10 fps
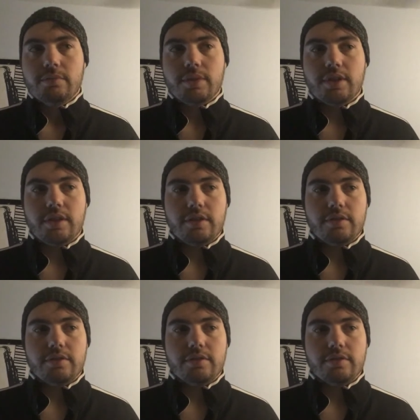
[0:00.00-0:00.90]

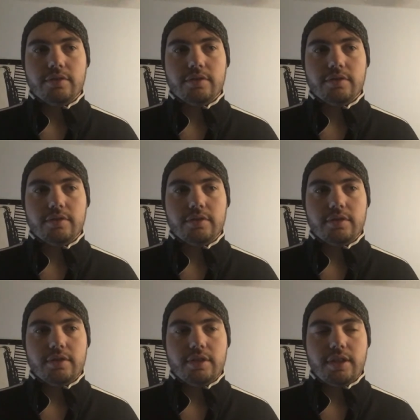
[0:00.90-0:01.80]
because
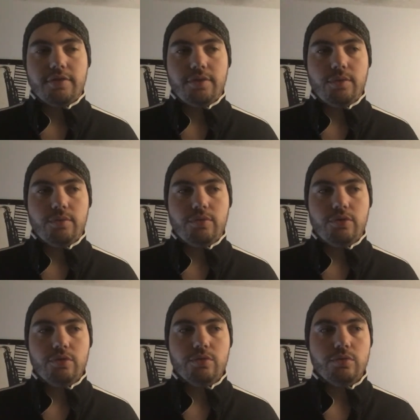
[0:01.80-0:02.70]
if you
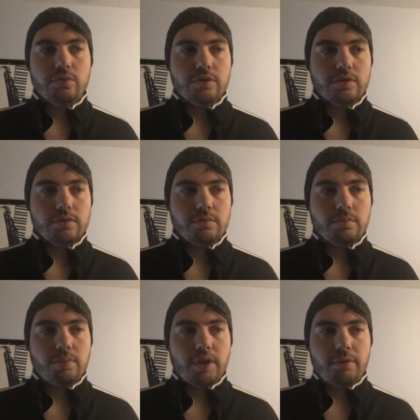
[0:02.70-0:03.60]
do
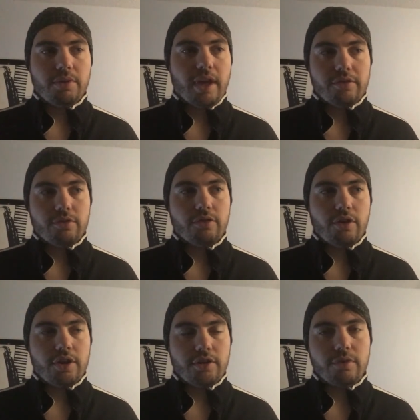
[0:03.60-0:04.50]
play with hazards
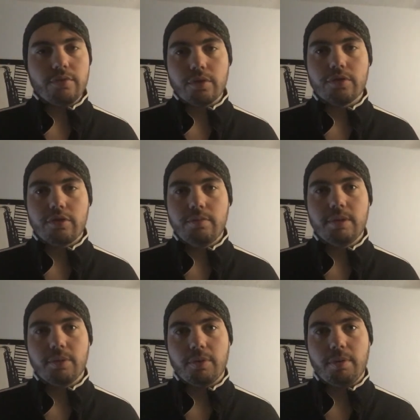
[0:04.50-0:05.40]
on and you force two
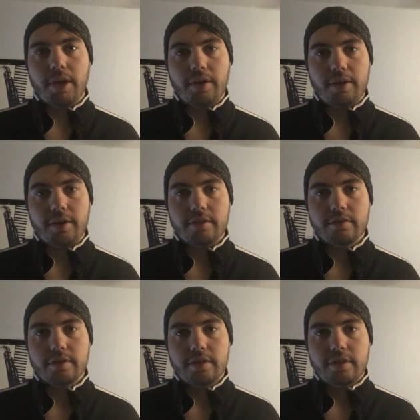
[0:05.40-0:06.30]
people to play on it,
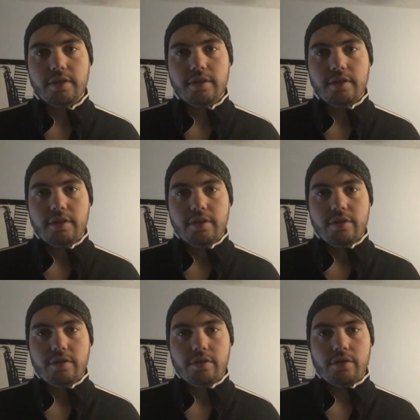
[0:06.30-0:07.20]

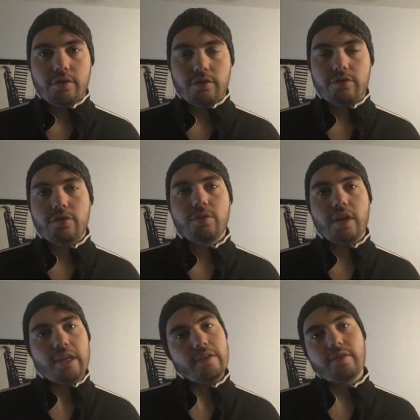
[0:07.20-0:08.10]
there's two
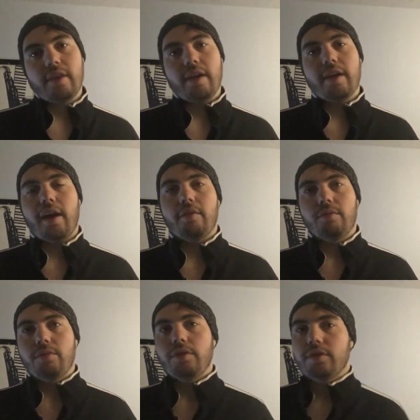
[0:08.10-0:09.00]
things that I
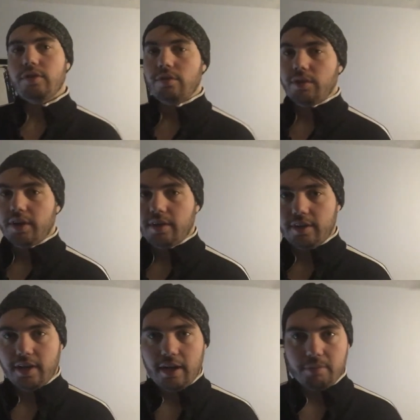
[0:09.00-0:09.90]
really don't like that
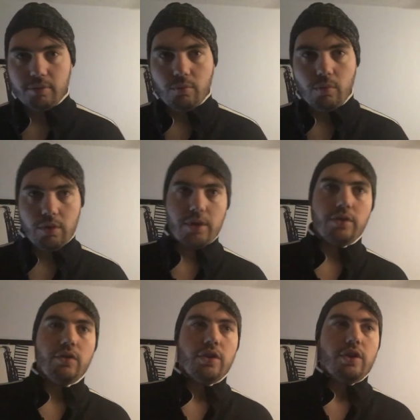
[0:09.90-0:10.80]
could happen.
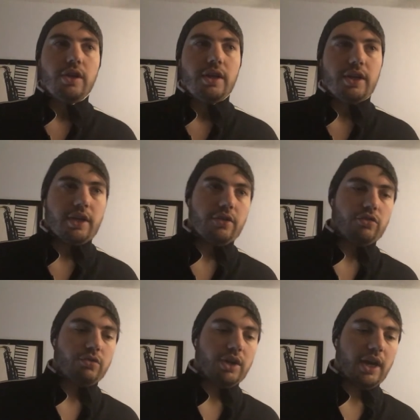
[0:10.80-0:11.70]
One
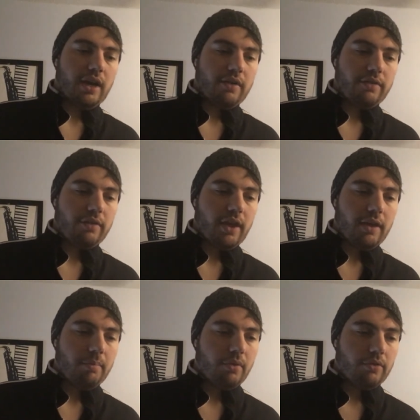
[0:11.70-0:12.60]
is you could have a
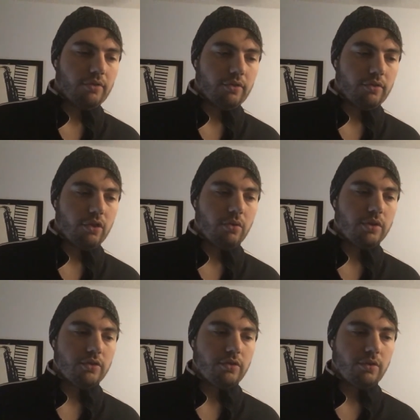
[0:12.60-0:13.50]
person go
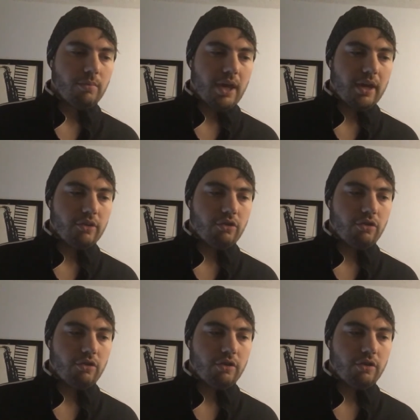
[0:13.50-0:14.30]
into the match